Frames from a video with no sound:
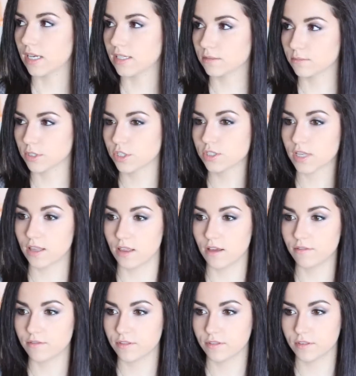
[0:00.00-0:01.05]
As much as I
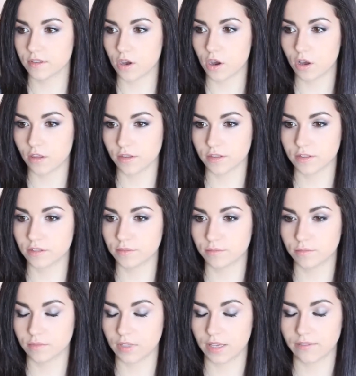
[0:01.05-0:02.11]
love all the
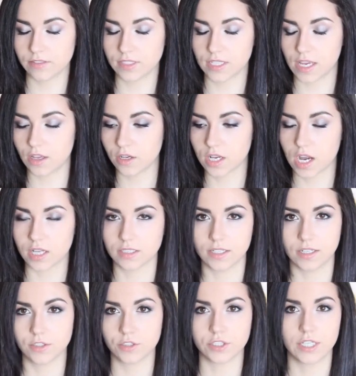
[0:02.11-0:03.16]
lifestyle
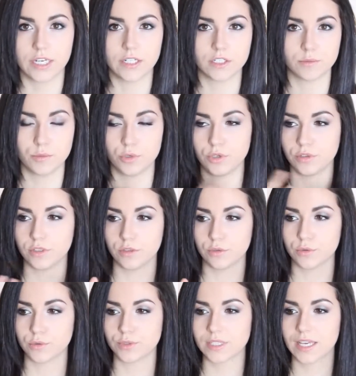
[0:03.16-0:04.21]
content creators, beauty
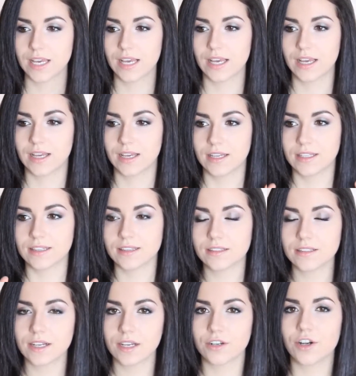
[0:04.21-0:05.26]
gurus, they're
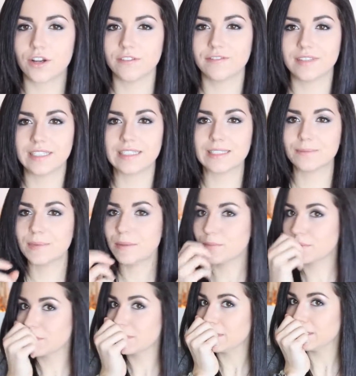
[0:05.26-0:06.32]
not all fitness
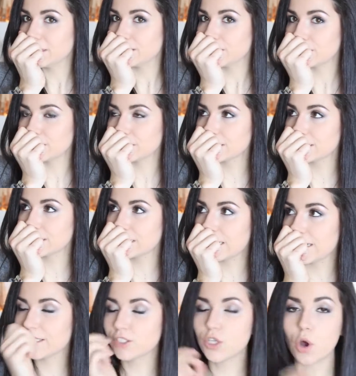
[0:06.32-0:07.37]
people, and
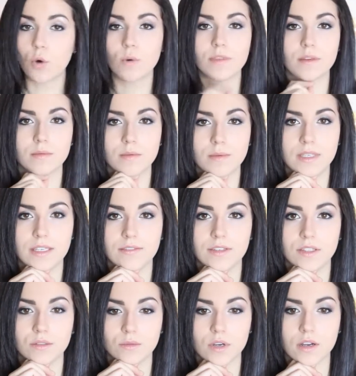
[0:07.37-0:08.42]
I don't want them to be
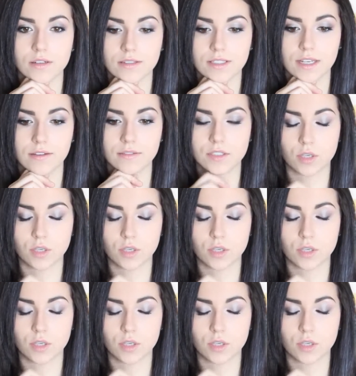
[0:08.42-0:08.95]
giving the wrong stuff.